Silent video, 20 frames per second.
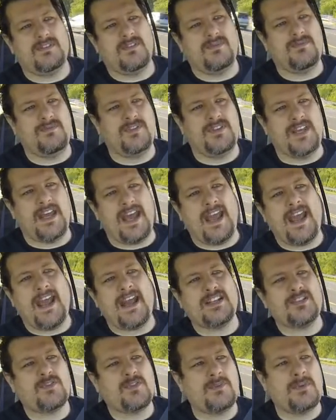the, the
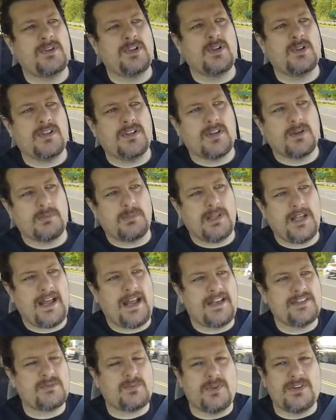ash from the nuclear
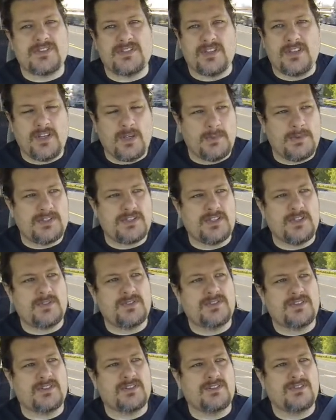blast, which the humans
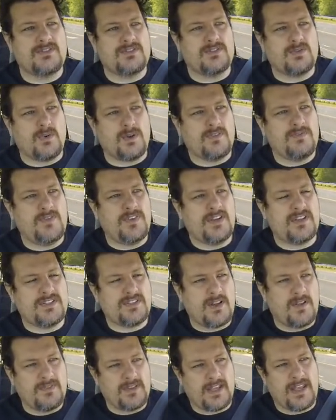used to sort of finish
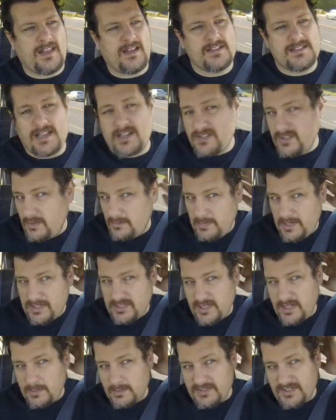off the aliens. I should
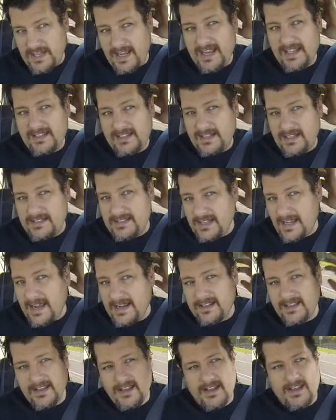mention it was an alien
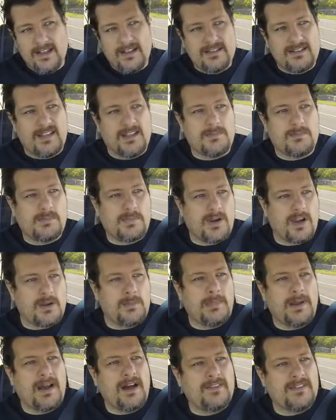attack that brought
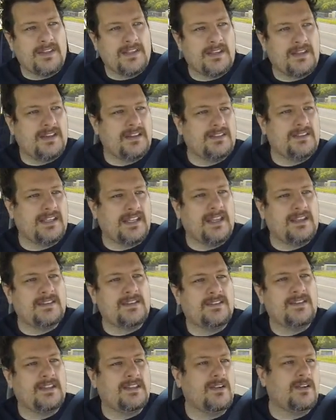about the uh, the end
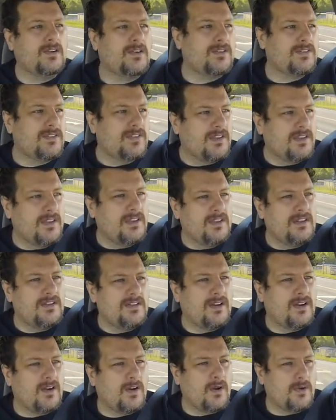of the Earth,
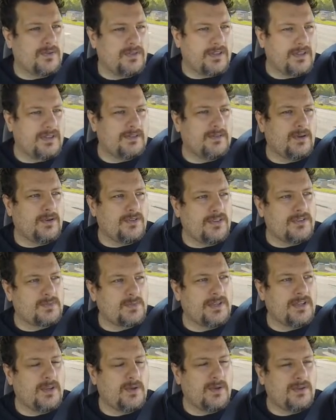uh, or the Earth as
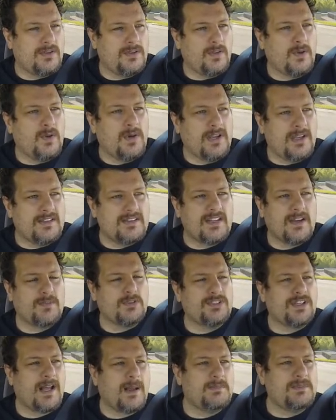we knew it. And
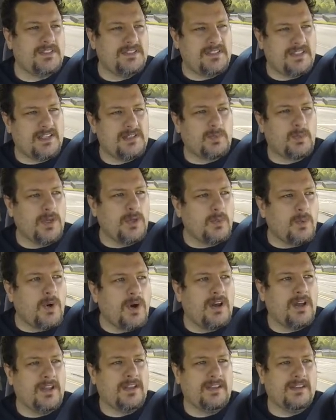several times he says, "We
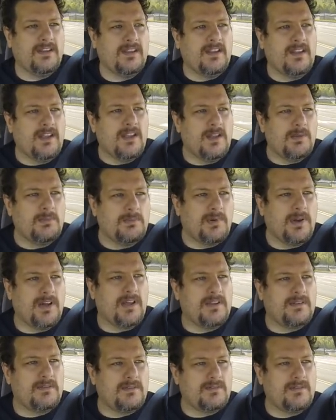won,
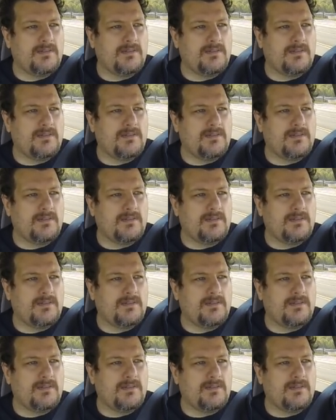but